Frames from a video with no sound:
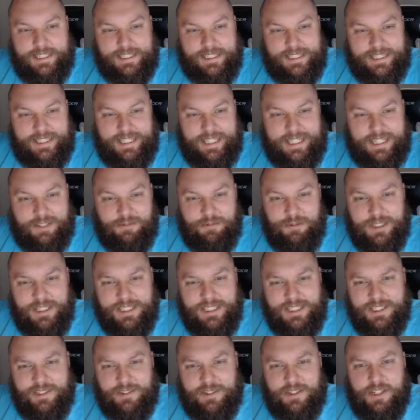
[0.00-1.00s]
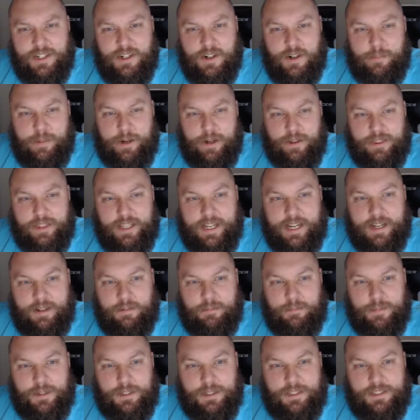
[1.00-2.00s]
I really don't know about that.
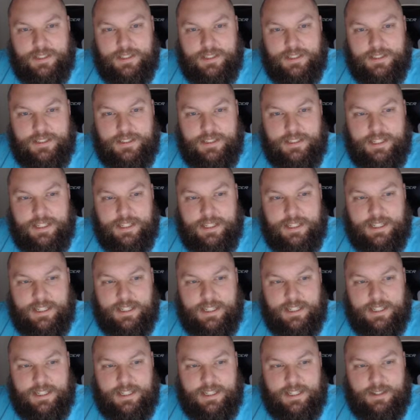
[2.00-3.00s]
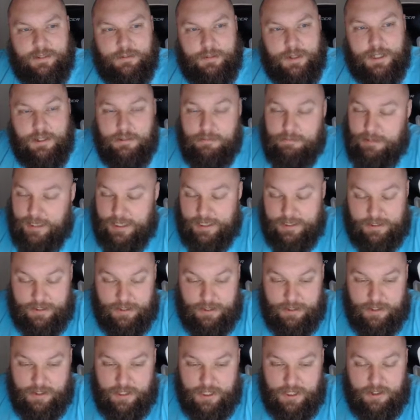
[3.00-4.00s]
But well, I
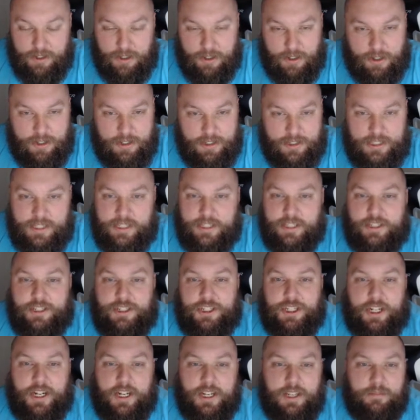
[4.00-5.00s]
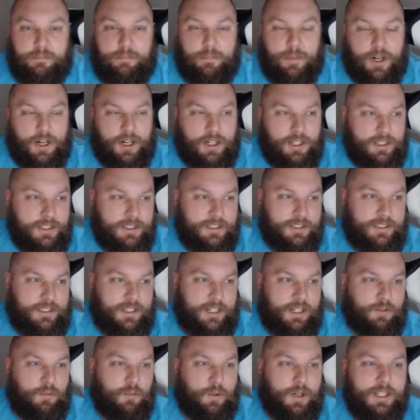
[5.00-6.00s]
took the cards in a giant box, I
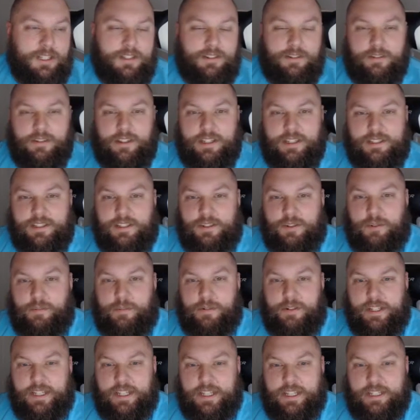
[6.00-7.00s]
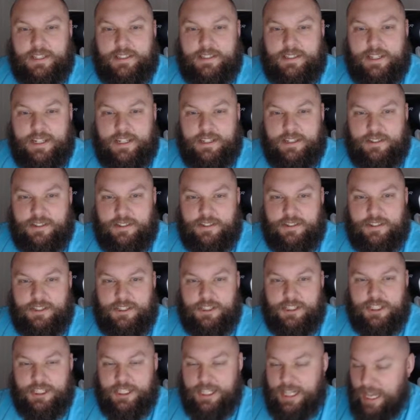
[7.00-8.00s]
went to this group of kids, I just
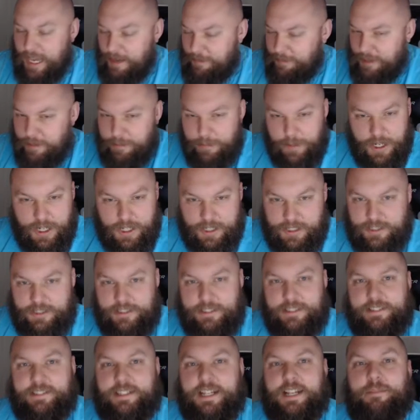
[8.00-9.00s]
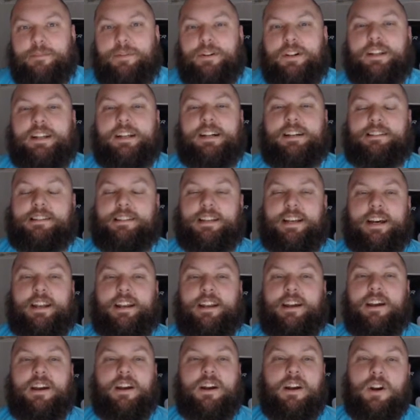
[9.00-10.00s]
slammed the box on the table and I said,
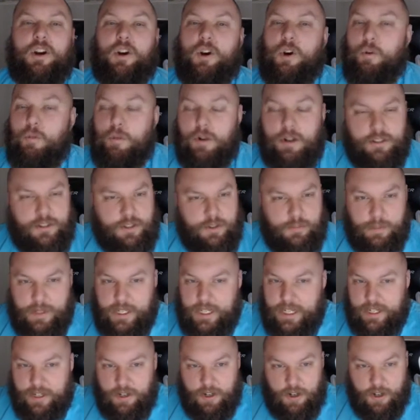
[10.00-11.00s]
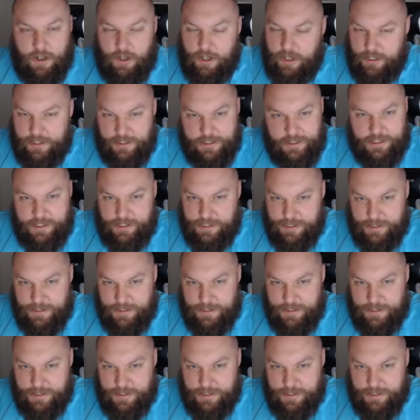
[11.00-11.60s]
who wants to play cards?